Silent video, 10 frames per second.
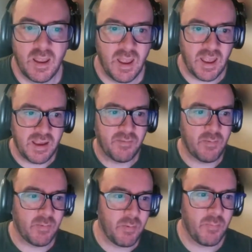Hi
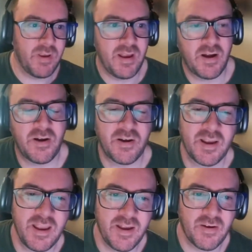everyone, we are
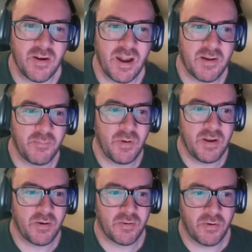here and we
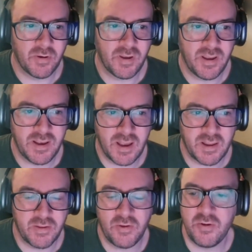are talking
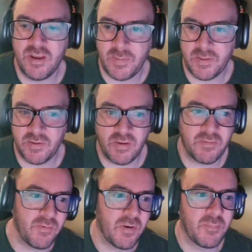to Yanis
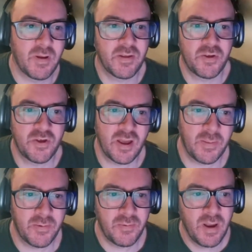from
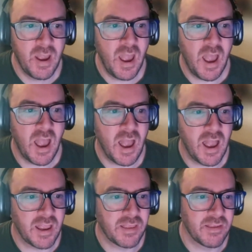Shadow.
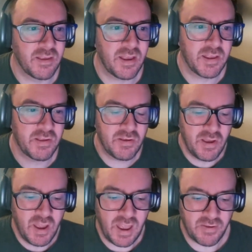And
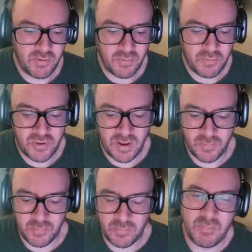as you know, Shadow
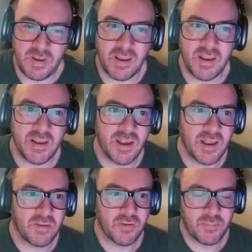are making
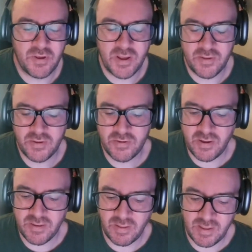some changes down
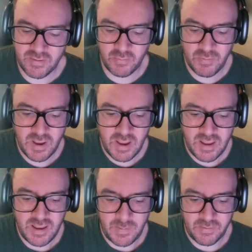the line. So,
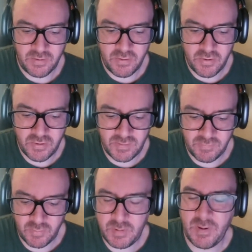Yanis, could you just give us
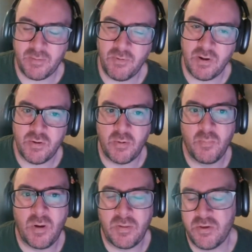a wee background on
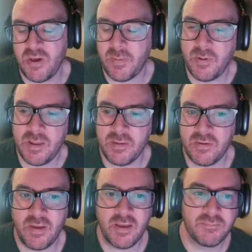what Shadow is?